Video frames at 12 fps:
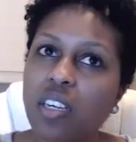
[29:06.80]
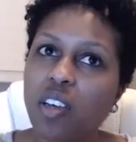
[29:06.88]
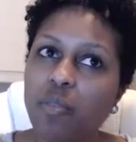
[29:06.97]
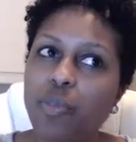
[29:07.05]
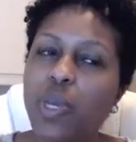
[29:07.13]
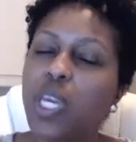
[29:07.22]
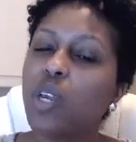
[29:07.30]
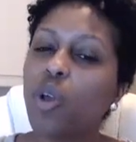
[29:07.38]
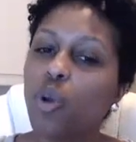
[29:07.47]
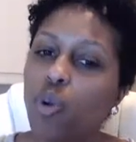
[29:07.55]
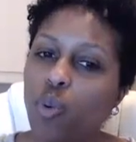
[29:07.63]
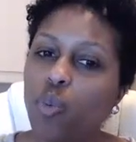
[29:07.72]
be
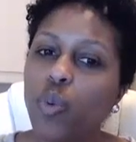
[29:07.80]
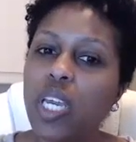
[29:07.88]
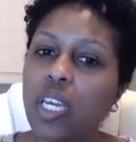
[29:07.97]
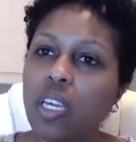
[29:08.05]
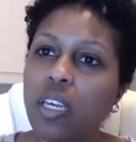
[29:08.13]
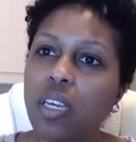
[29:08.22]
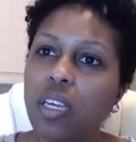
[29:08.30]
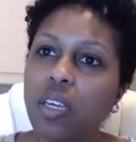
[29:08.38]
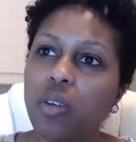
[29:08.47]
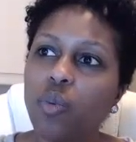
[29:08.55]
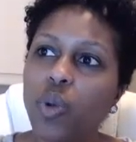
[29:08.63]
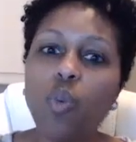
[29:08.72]
who we
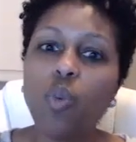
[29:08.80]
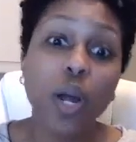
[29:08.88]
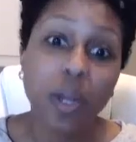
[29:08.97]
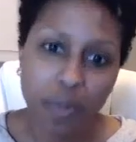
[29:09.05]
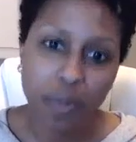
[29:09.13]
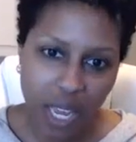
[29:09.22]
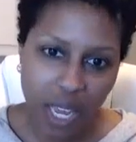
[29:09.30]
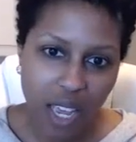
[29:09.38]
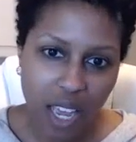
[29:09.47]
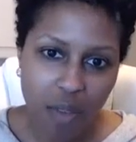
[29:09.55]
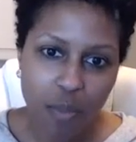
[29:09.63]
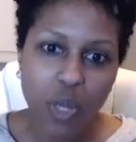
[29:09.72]
want to
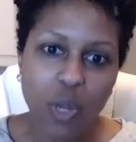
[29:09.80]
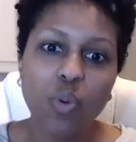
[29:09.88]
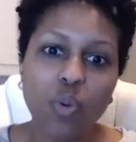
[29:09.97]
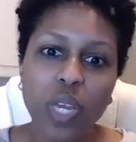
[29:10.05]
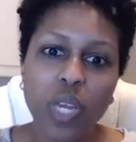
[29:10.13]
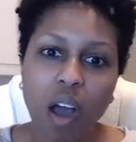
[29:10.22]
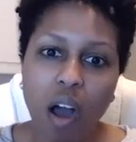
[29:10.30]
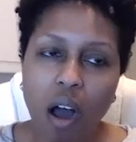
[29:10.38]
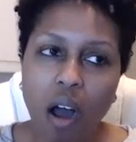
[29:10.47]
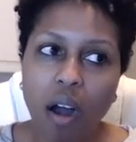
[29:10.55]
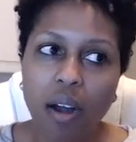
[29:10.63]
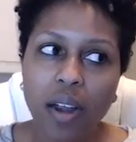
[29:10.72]
be and be who we
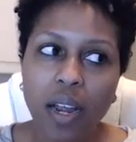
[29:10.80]
are,